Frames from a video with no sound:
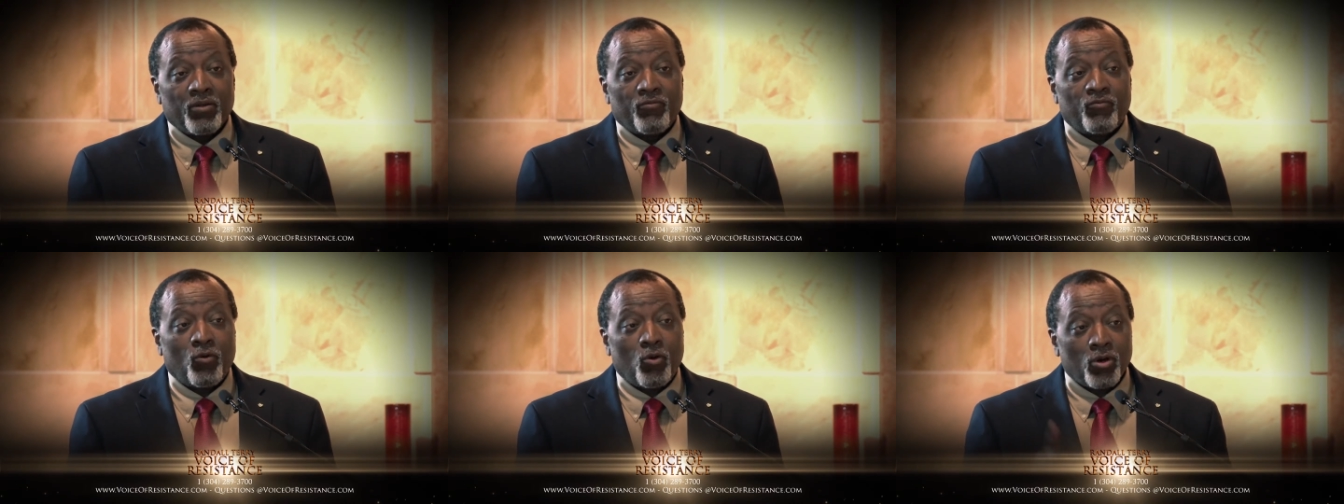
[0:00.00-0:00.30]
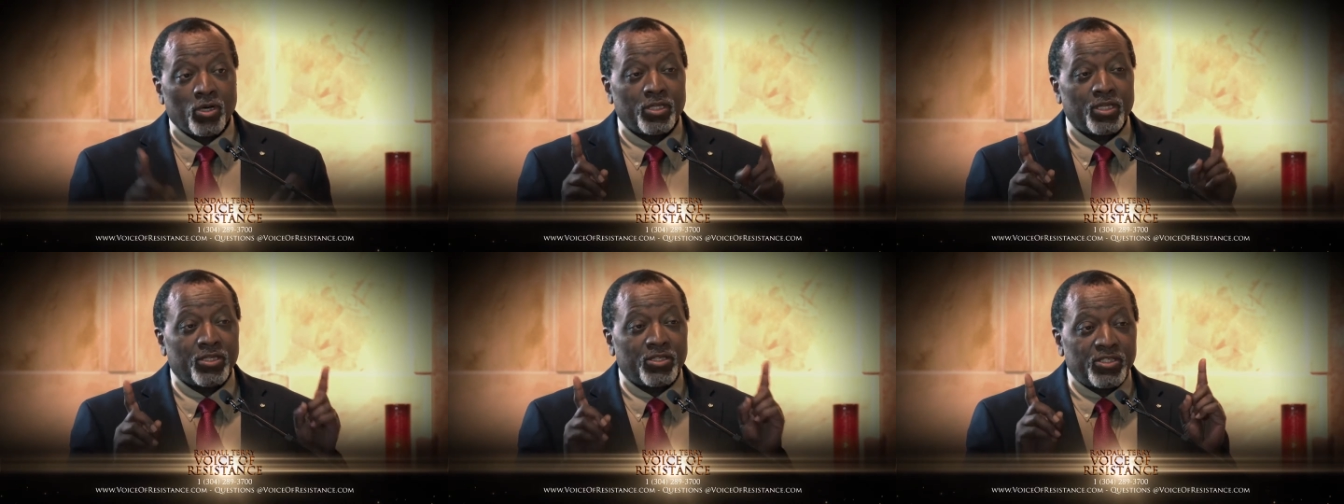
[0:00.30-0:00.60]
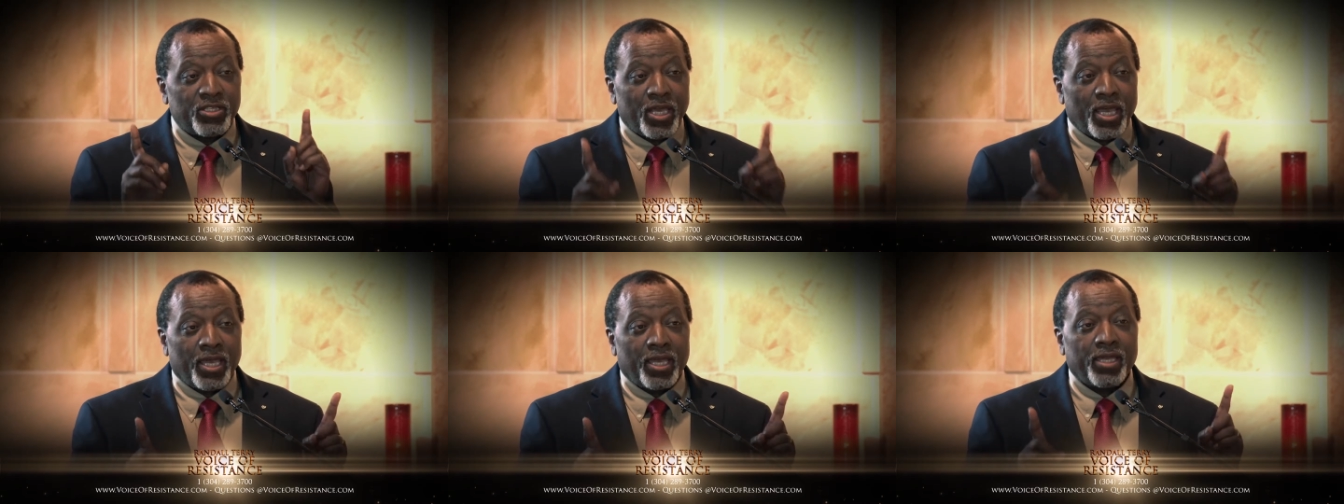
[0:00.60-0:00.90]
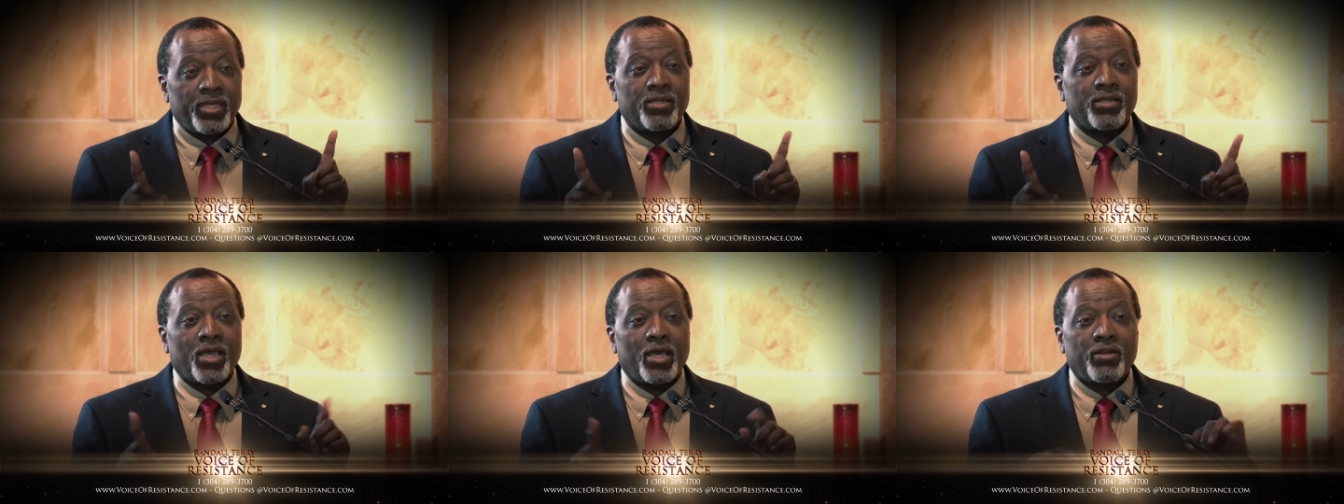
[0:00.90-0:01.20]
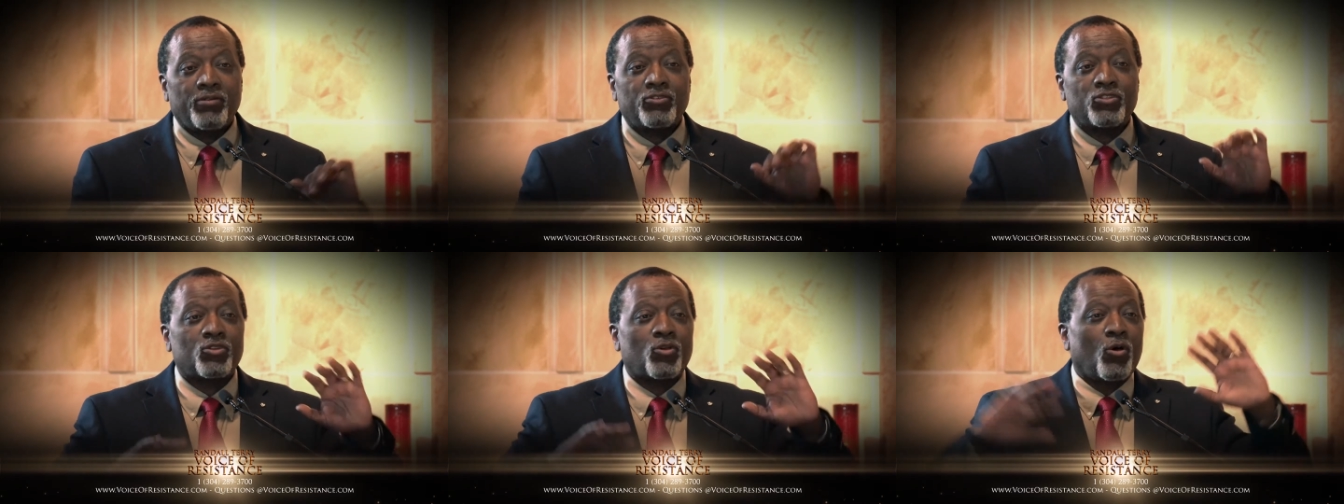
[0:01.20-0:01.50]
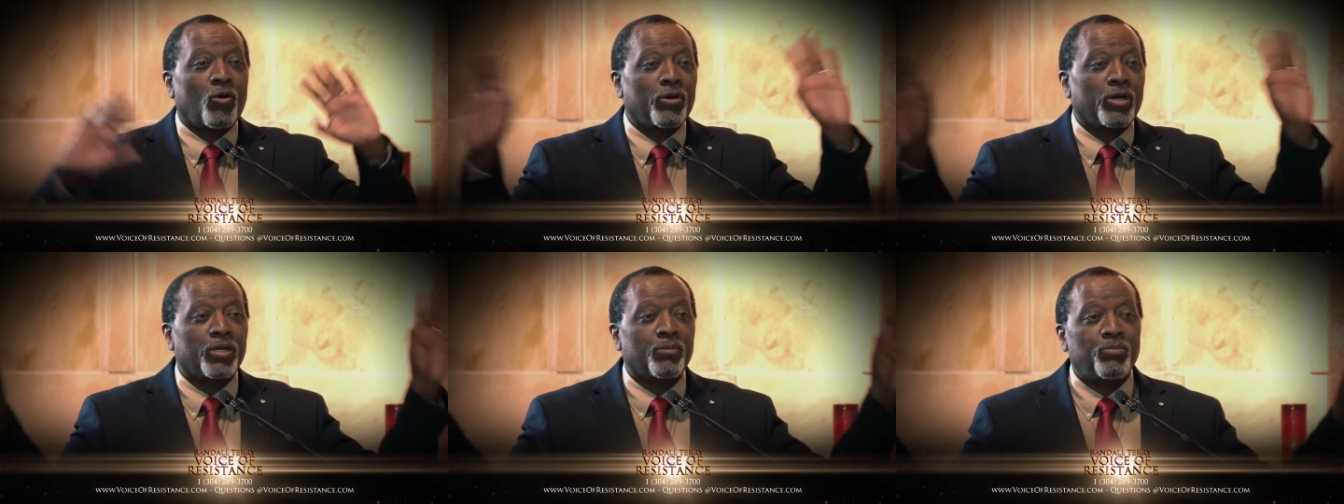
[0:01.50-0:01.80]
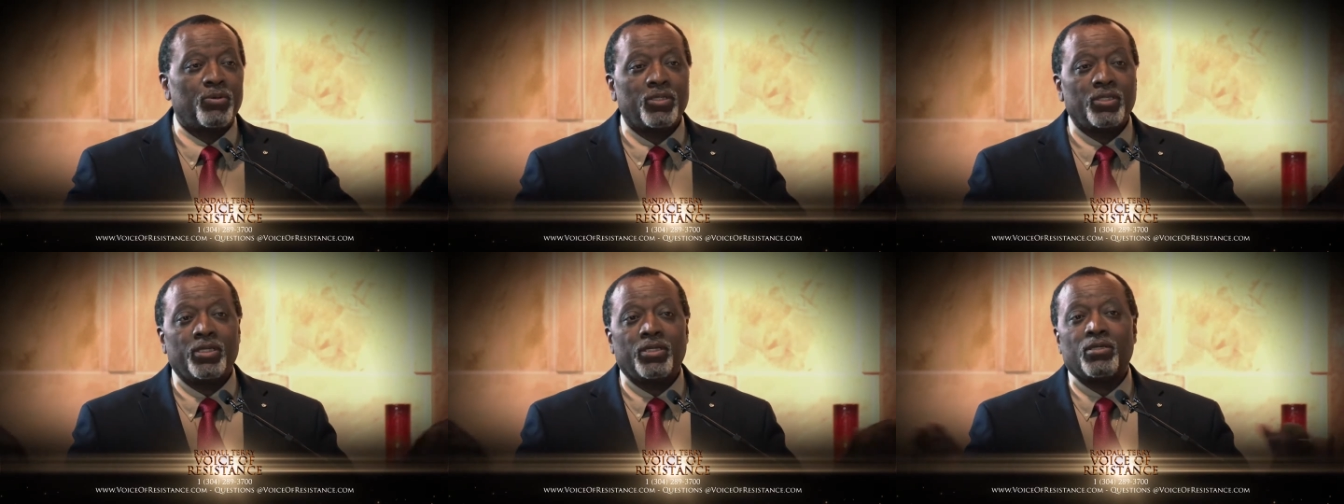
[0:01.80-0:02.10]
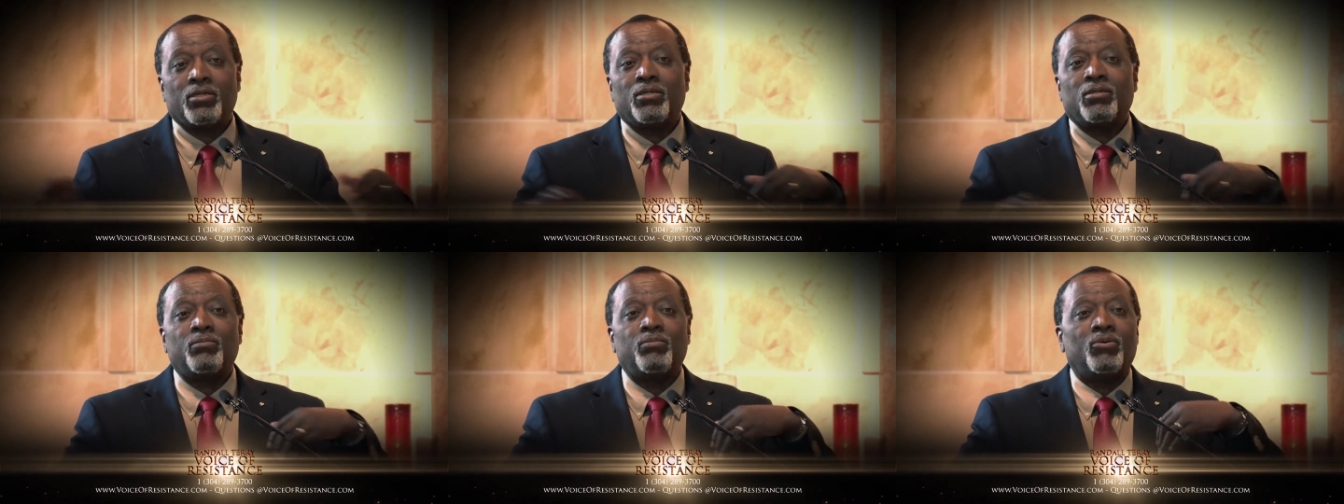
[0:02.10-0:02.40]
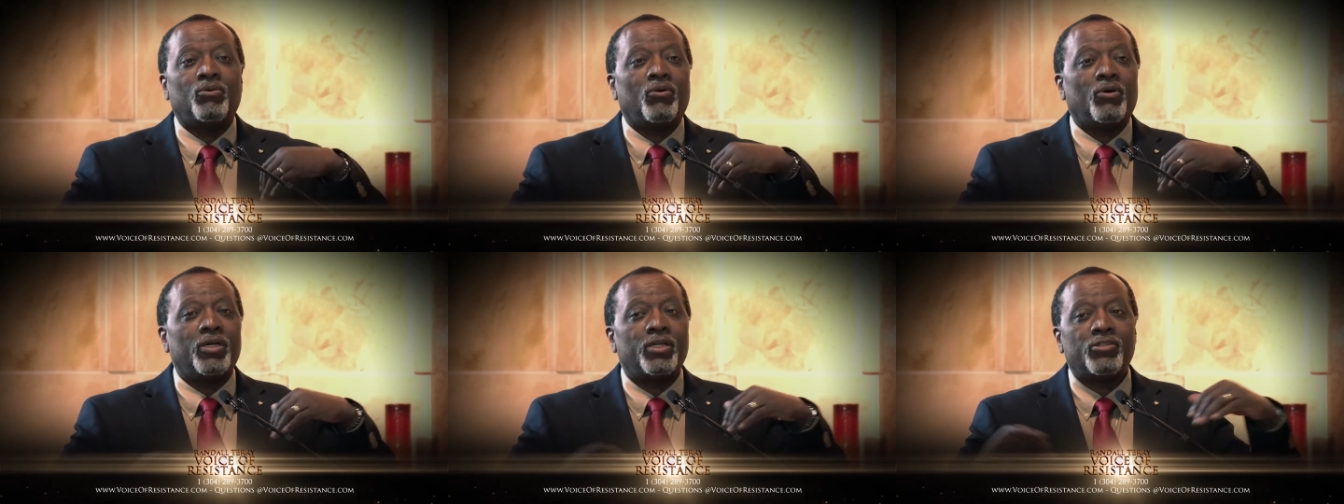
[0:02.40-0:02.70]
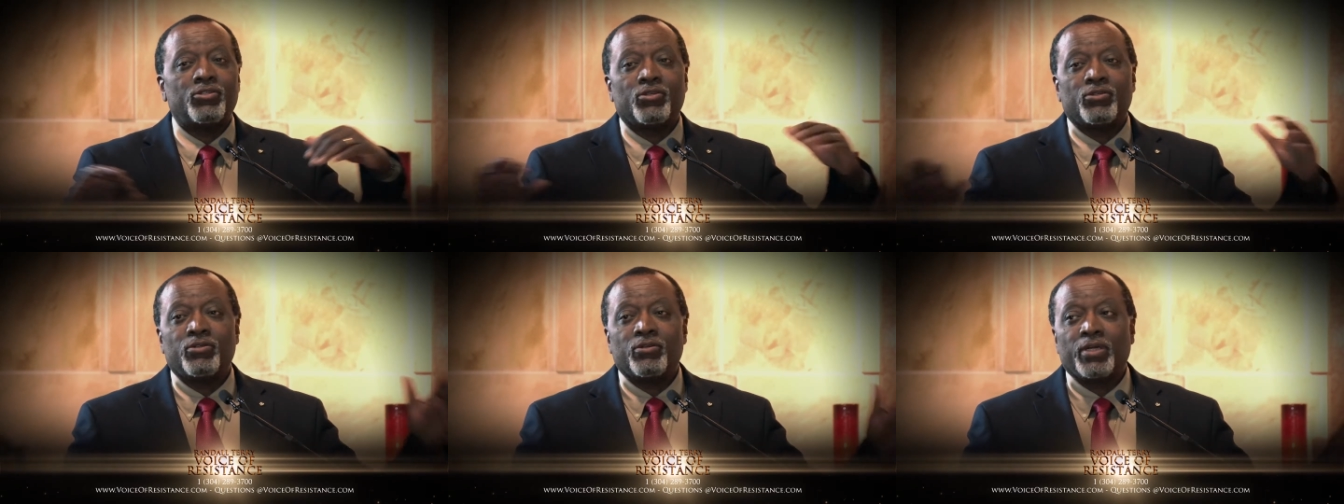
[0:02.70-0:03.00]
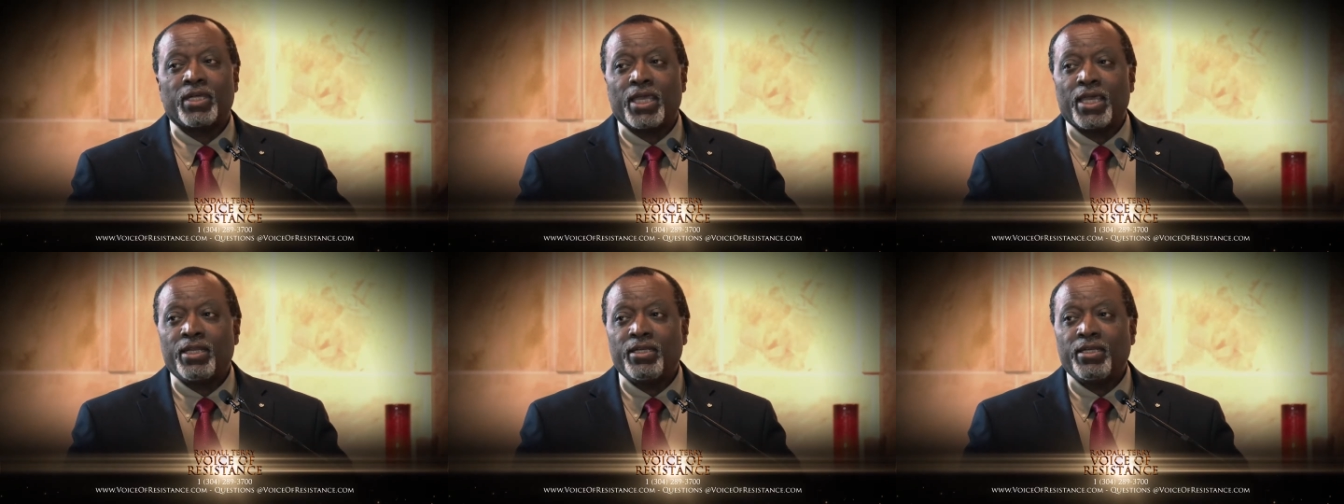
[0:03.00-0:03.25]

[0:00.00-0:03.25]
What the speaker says: for the sake not of scoring political points or doing